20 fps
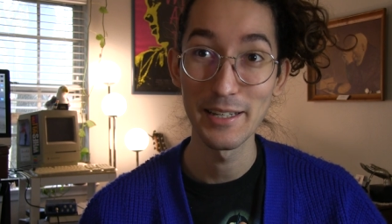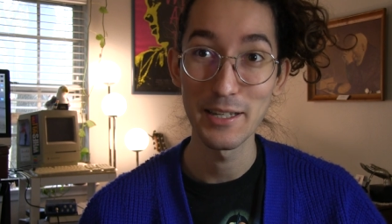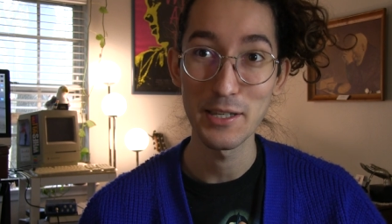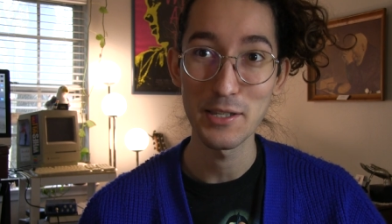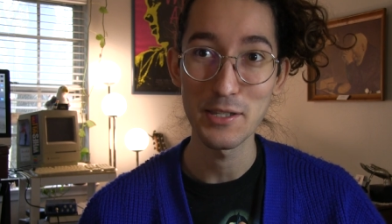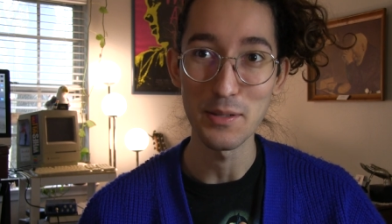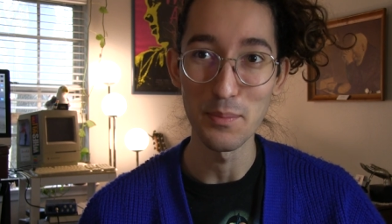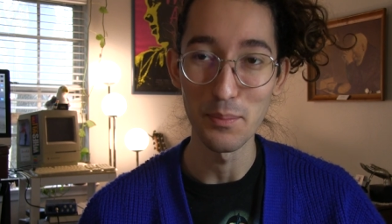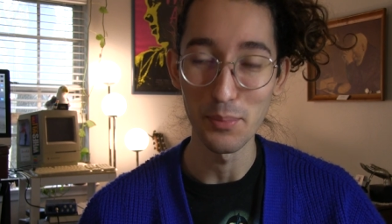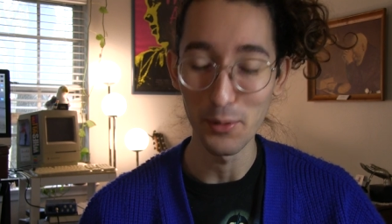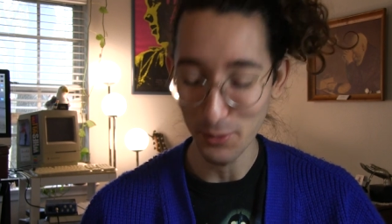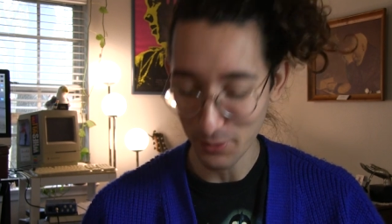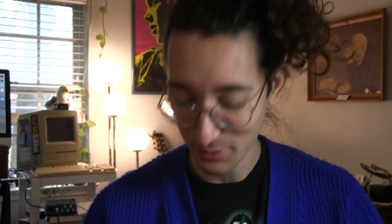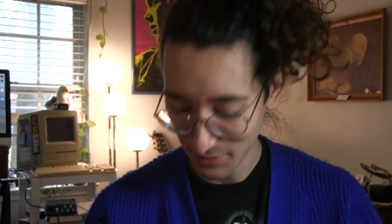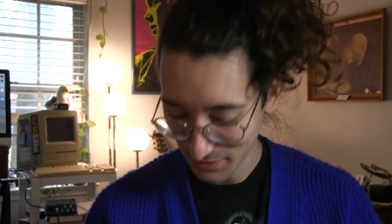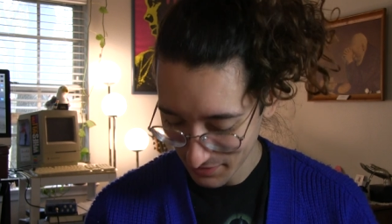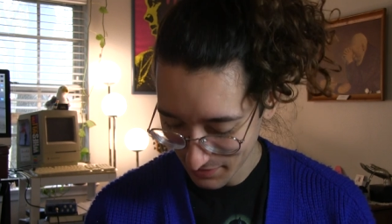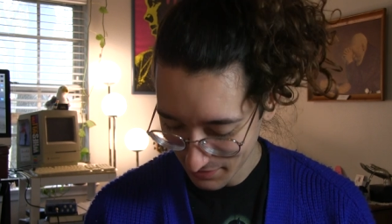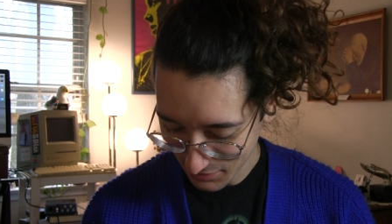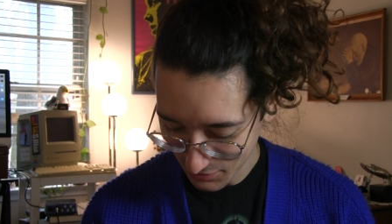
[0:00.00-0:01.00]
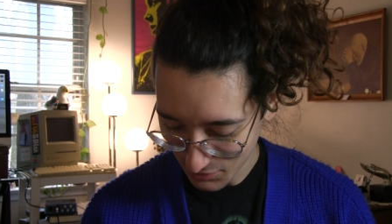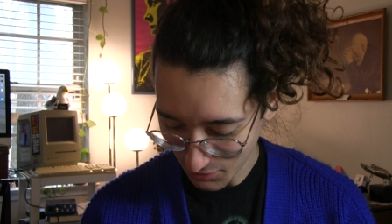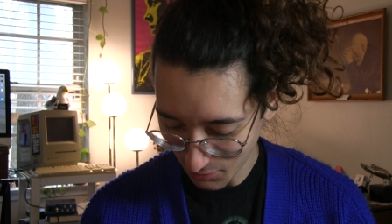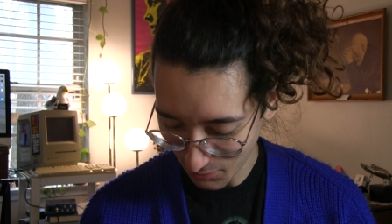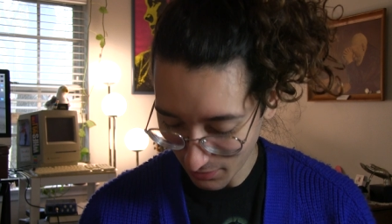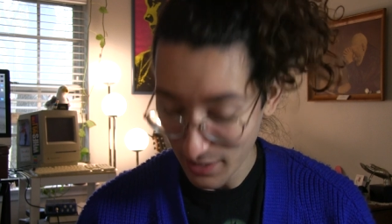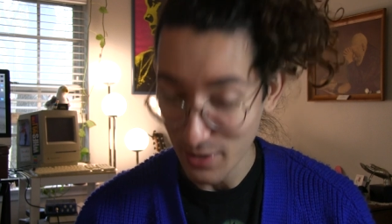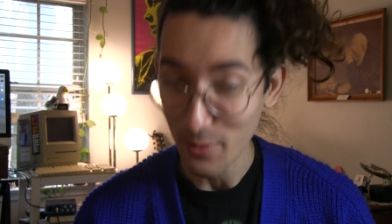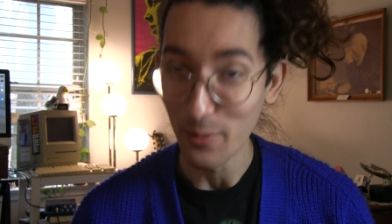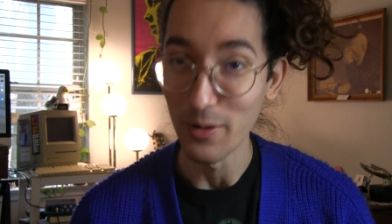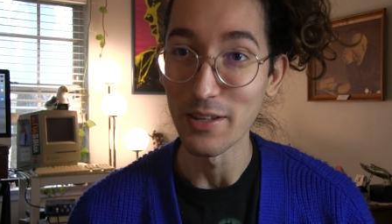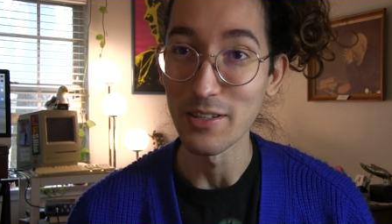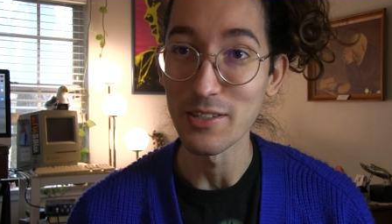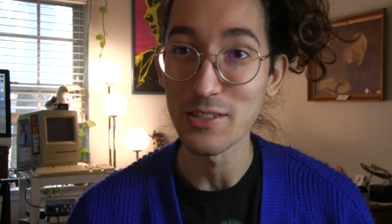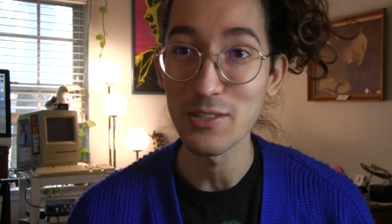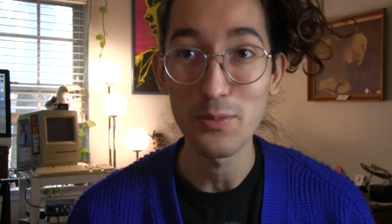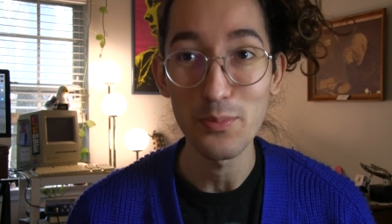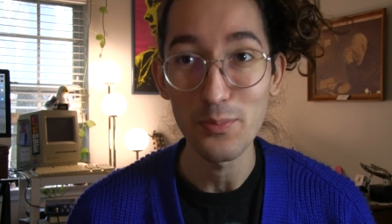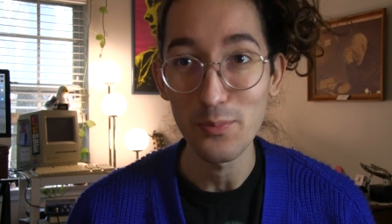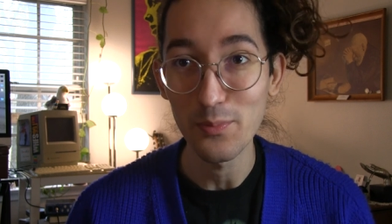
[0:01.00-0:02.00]
simple. So
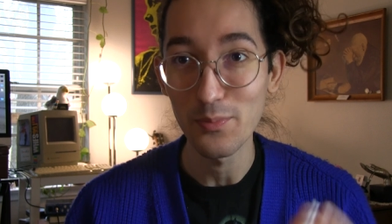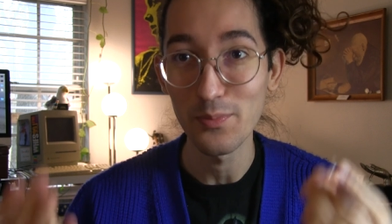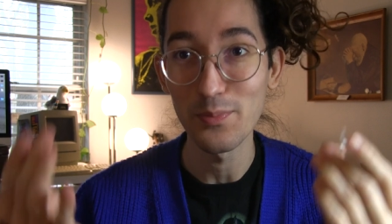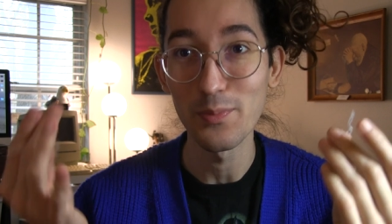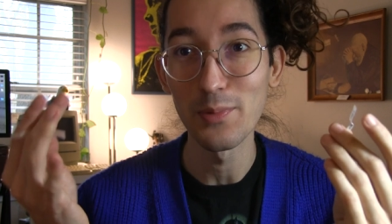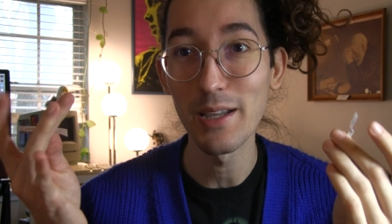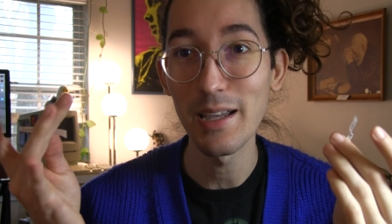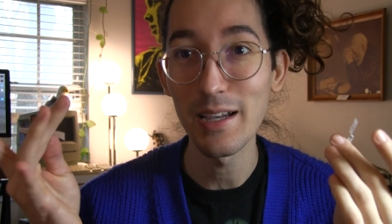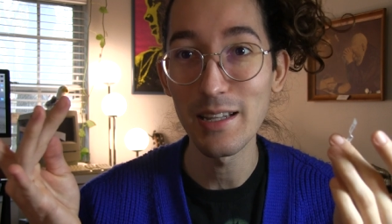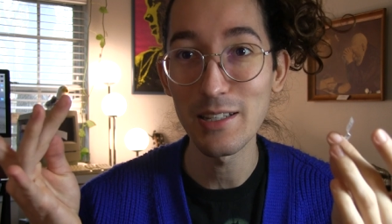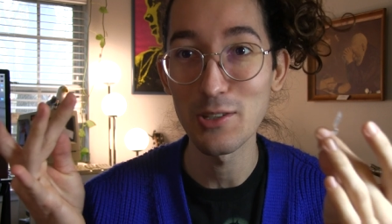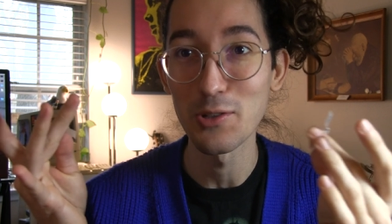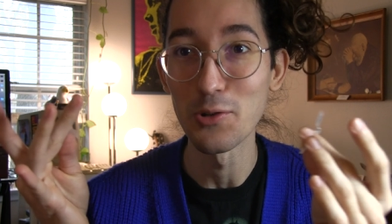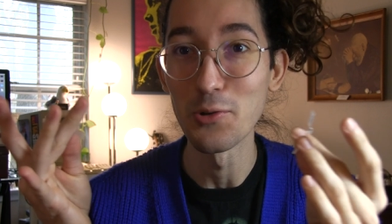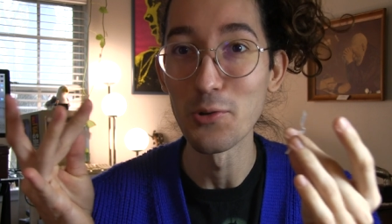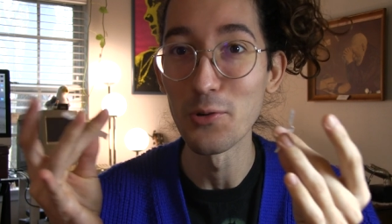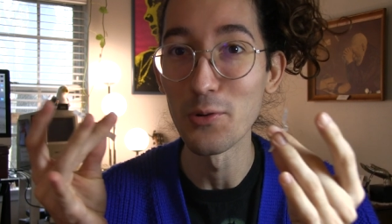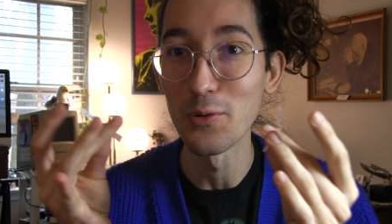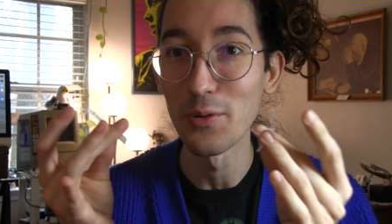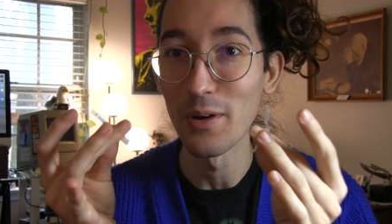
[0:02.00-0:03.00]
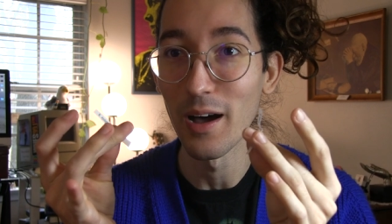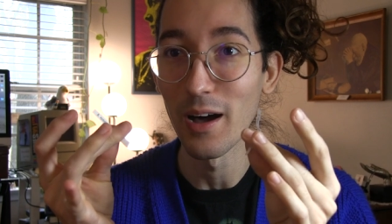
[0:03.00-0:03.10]
anyways, we got two.